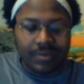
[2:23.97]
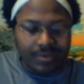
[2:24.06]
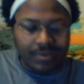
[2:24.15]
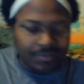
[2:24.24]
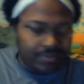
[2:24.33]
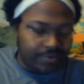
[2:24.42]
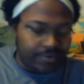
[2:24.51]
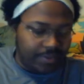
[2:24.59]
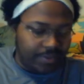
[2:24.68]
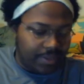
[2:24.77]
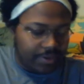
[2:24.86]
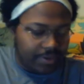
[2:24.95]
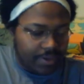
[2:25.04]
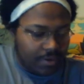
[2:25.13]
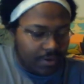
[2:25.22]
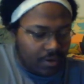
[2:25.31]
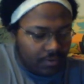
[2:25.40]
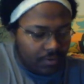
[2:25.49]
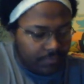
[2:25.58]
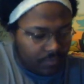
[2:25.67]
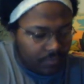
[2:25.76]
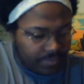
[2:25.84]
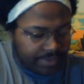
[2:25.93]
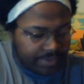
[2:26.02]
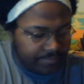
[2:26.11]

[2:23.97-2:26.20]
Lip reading: considering that in long format,